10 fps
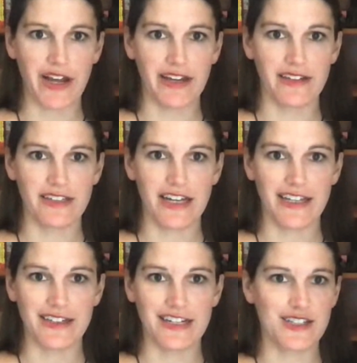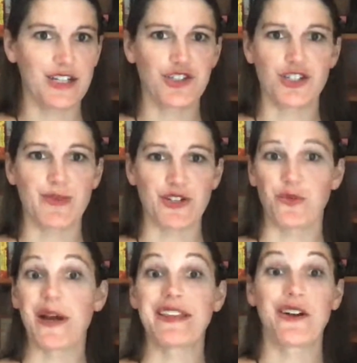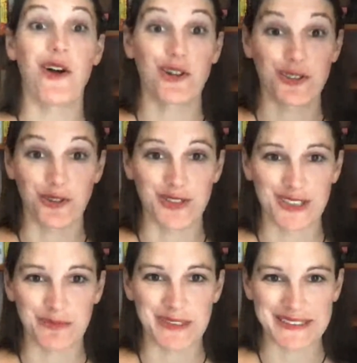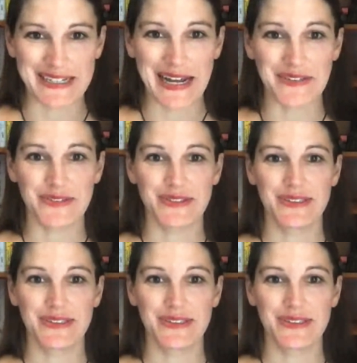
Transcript: way in such a special way that our solar system doesn't have?